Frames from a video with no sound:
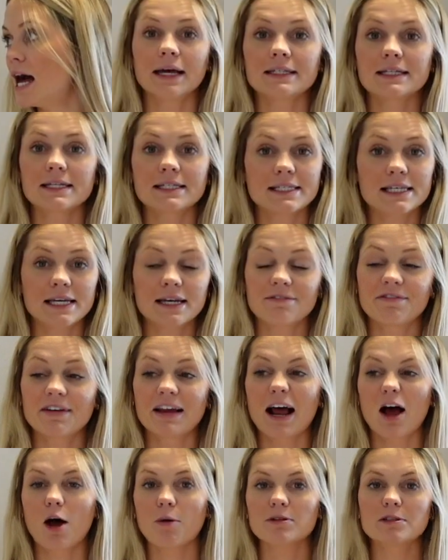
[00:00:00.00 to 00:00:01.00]
to see if it
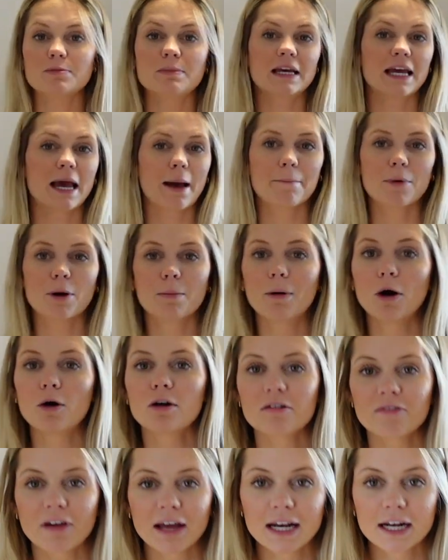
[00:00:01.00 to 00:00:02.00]
helps me get more
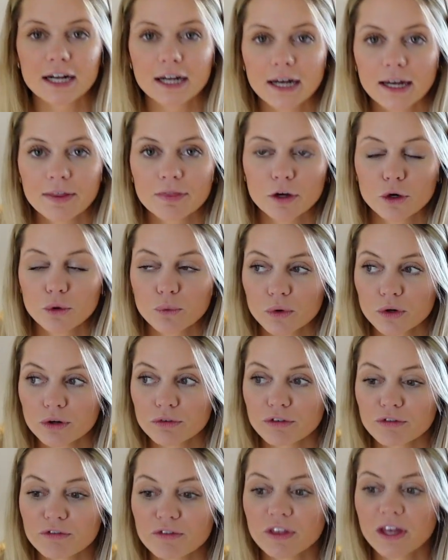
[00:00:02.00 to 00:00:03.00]
motivated and in the
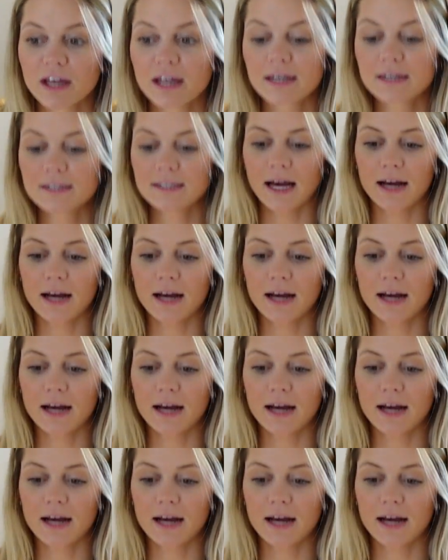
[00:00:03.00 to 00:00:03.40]
groove of things.